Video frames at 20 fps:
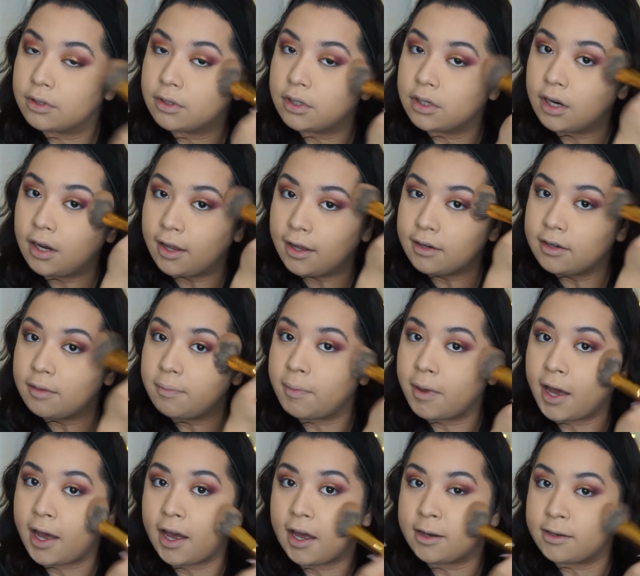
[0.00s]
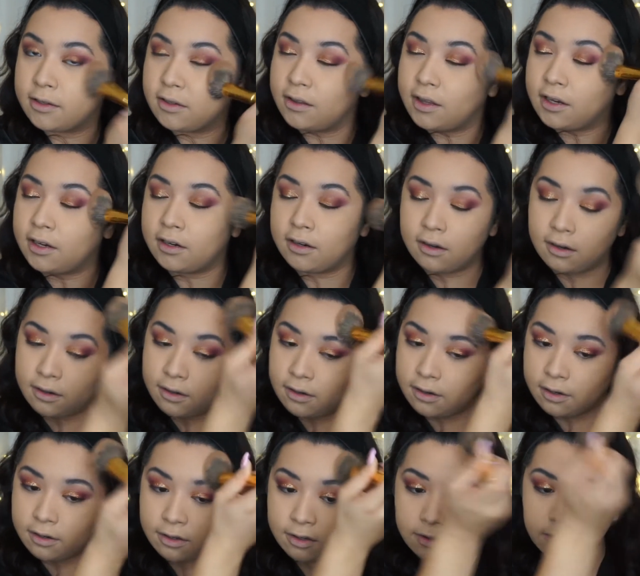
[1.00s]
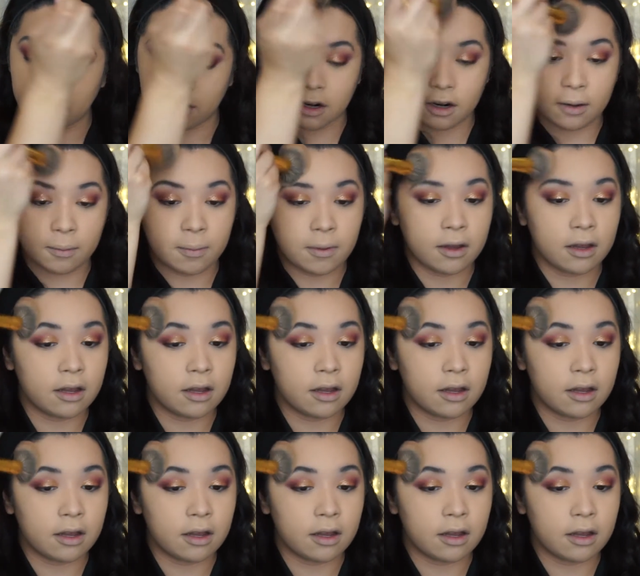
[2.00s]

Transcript: And I like to pat so that it doesn't disturb